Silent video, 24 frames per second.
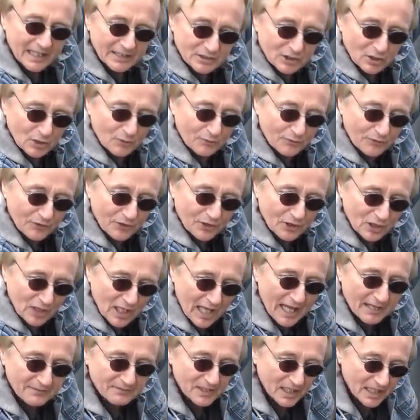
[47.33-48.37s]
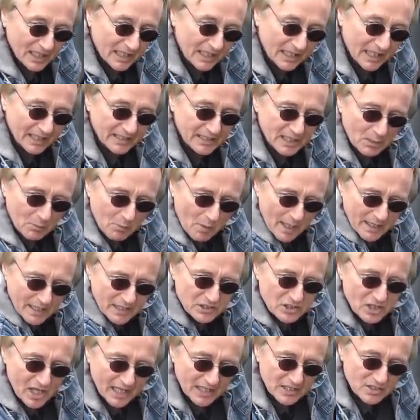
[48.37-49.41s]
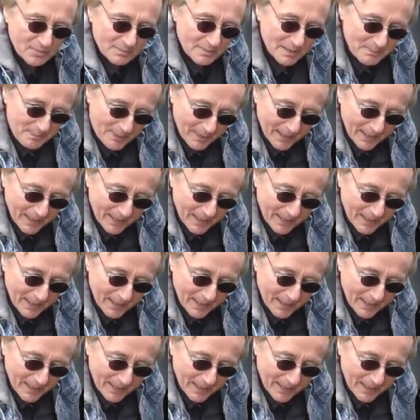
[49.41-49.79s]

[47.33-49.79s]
and two for the left. And you want to change them in